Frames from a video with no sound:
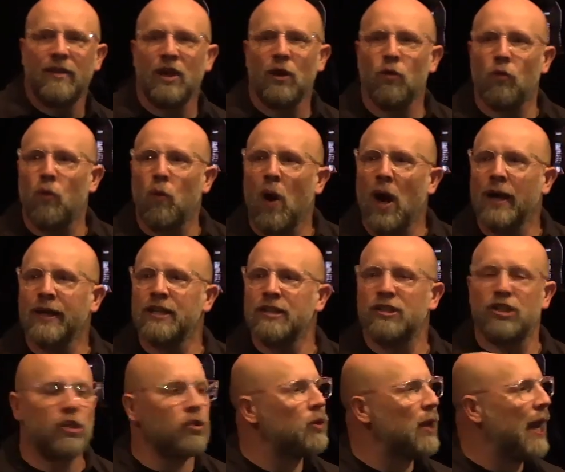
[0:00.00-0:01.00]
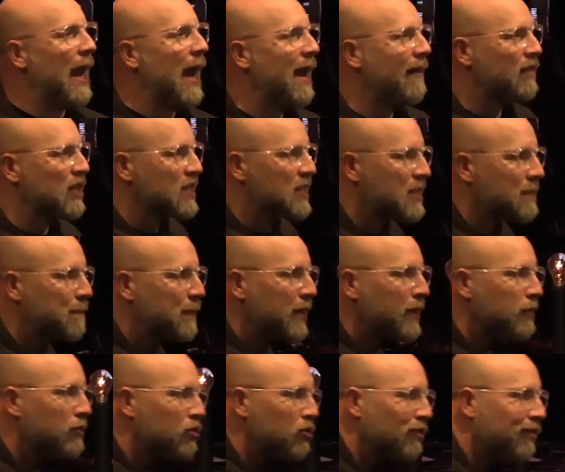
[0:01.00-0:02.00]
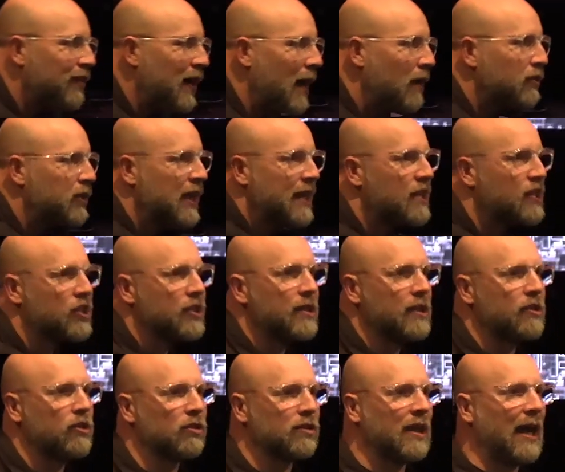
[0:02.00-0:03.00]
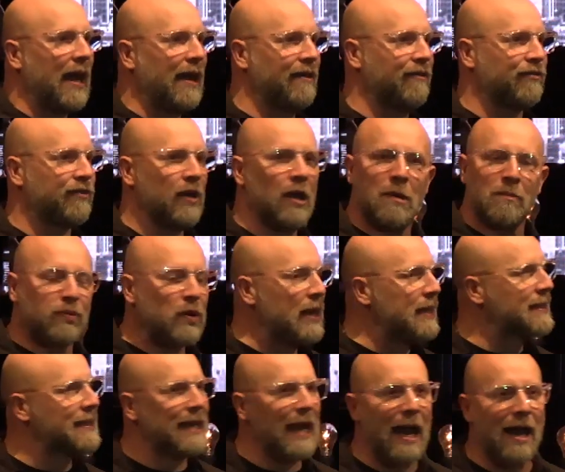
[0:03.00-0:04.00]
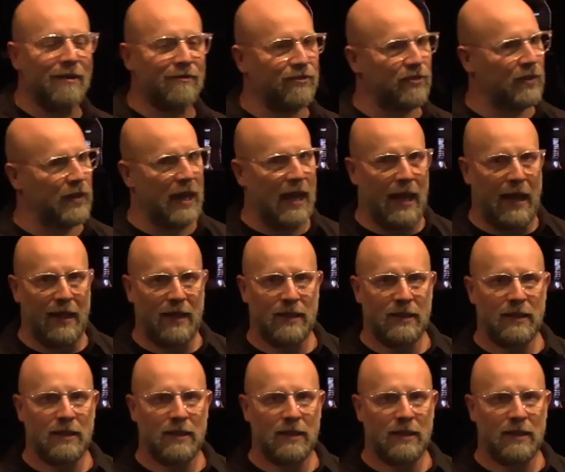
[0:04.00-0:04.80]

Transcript: that wanted you to have a spiritual foundation in your life. Praise God for that.